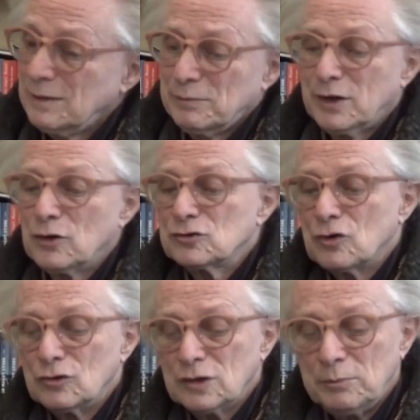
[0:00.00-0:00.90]
because
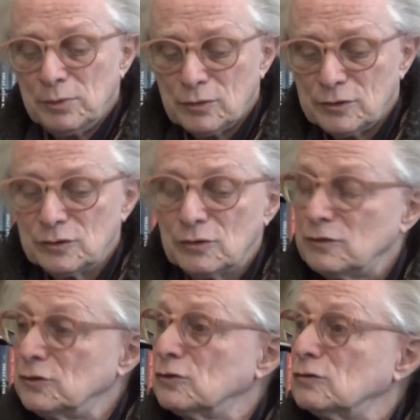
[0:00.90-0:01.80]
on the book you
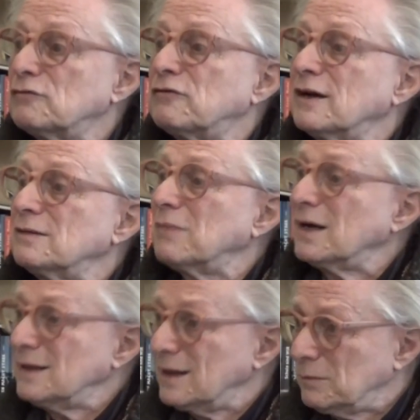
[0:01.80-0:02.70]
don't find
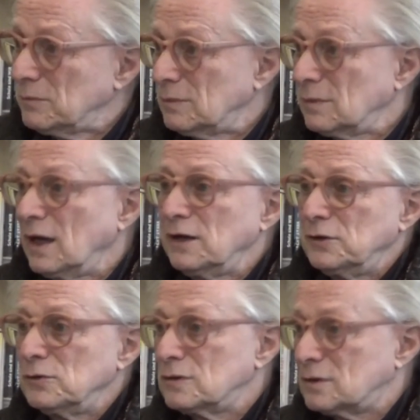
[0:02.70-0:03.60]
my name. I
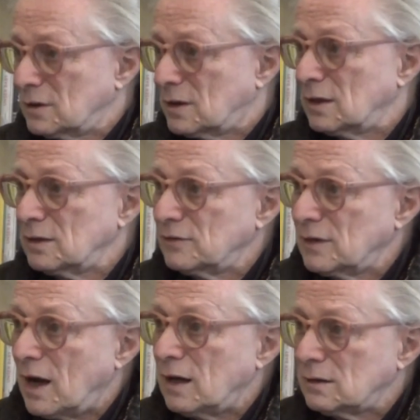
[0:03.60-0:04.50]
used a kind of
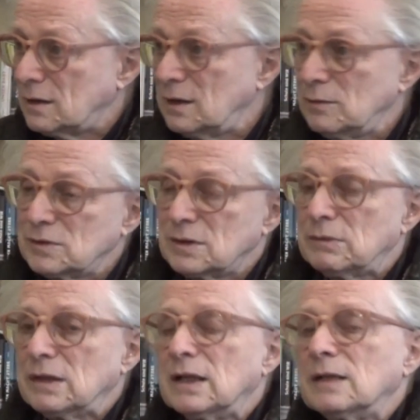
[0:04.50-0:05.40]
an art name or
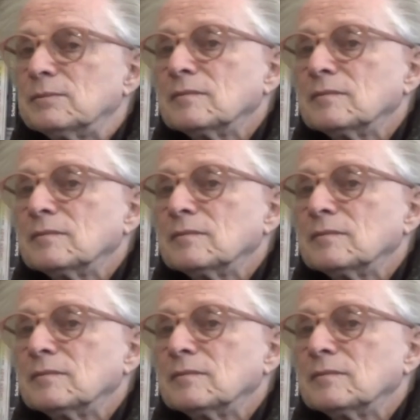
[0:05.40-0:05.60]
something like that.